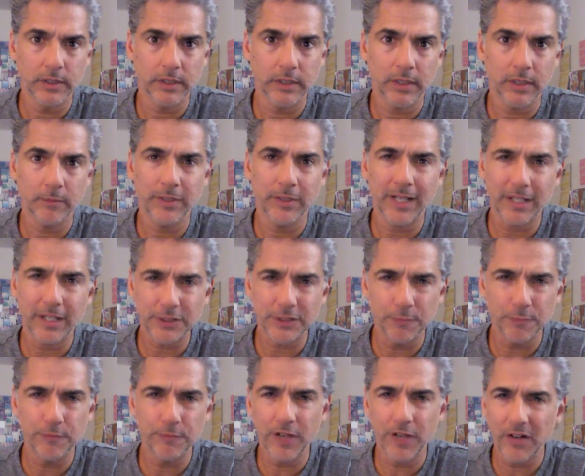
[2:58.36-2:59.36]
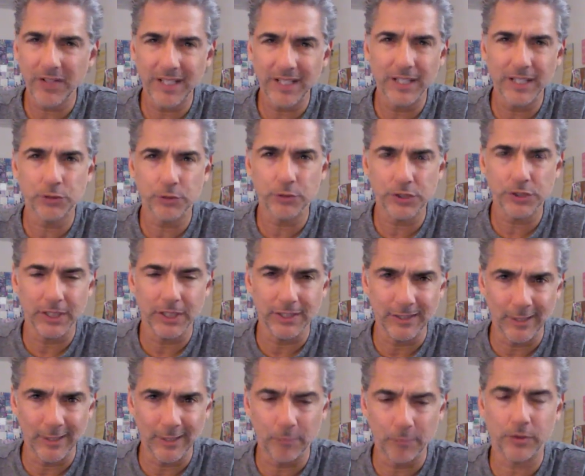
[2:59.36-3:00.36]
And we got some very
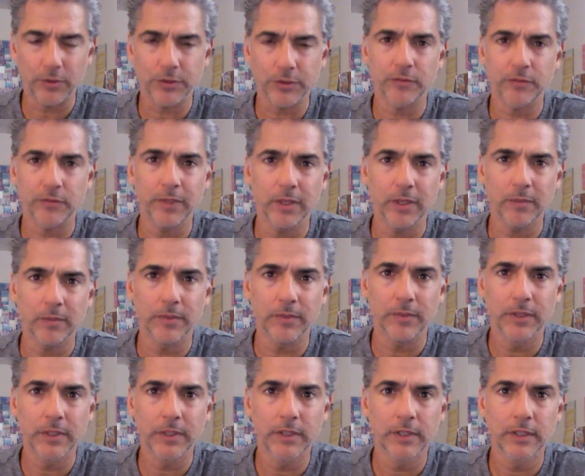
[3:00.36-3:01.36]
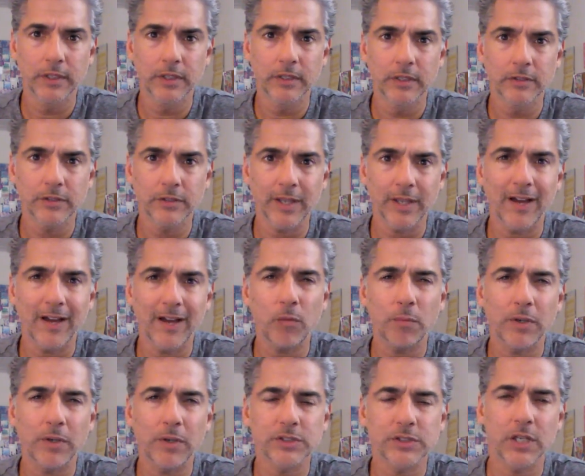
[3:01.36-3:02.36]
interesting numbers from him to
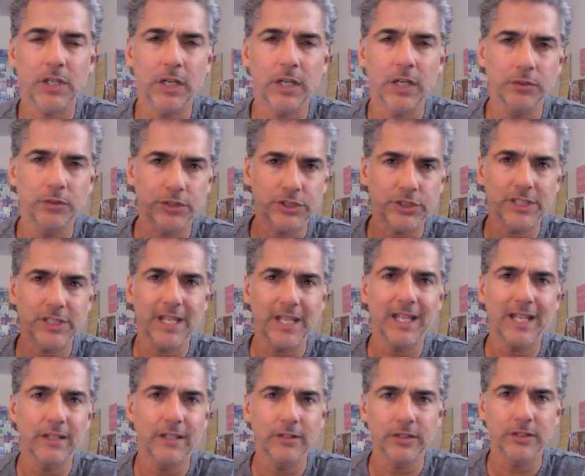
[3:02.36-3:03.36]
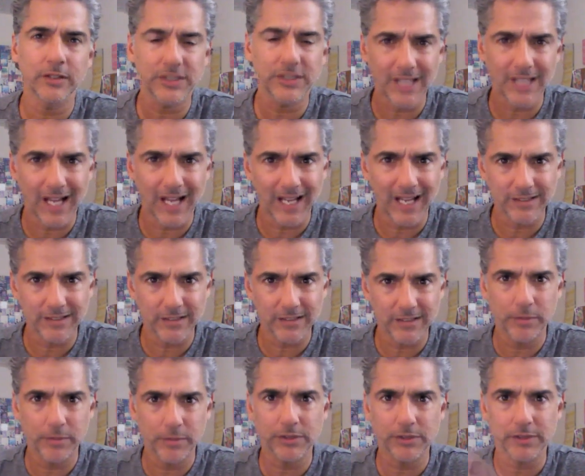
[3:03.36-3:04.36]
help us understand the size of the
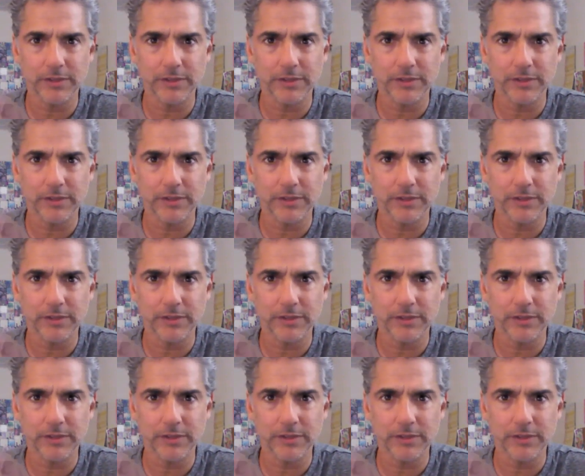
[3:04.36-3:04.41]
business